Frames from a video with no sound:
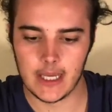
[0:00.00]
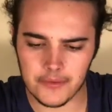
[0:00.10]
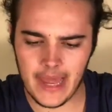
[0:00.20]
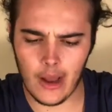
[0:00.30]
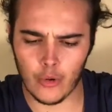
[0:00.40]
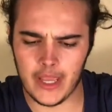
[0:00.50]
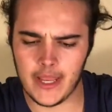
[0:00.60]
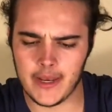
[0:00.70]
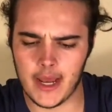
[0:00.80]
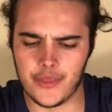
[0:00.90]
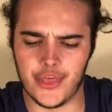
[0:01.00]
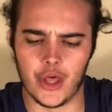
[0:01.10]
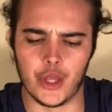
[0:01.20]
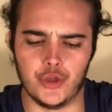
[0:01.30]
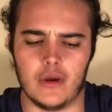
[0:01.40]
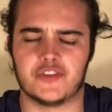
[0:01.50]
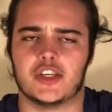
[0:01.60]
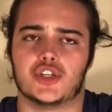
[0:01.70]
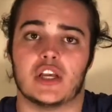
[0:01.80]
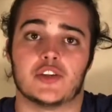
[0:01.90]
Now, in the UFC,
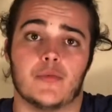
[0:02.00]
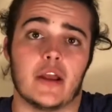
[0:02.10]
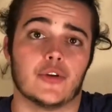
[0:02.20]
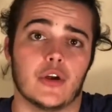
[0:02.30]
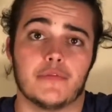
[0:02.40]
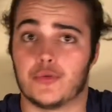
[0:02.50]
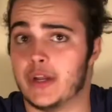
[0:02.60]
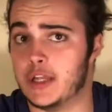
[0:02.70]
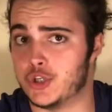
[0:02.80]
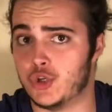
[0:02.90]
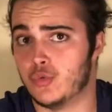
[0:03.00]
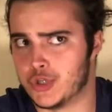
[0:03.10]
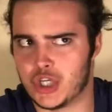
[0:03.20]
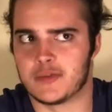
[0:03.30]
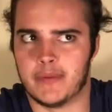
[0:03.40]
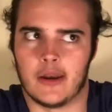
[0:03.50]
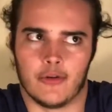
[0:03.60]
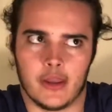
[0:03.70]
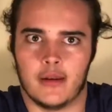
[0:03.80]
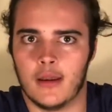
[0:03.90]
she has a record of 3-2, which is better
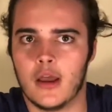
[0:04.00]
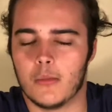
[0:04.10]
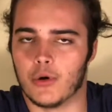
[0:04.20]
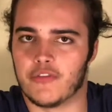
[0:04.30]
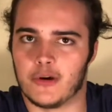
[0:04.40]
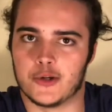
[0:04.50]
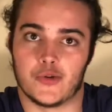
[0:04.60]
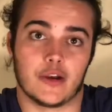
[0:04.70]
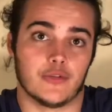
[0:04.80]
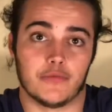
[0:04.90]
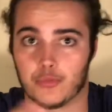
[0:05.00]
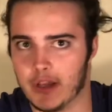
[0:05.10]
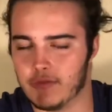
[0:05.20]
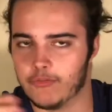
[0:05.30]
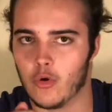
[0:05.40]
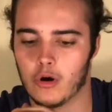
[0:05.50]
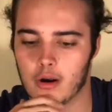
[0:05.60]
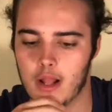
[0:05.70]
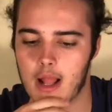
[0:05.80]
than Modafferi's record of 3-4.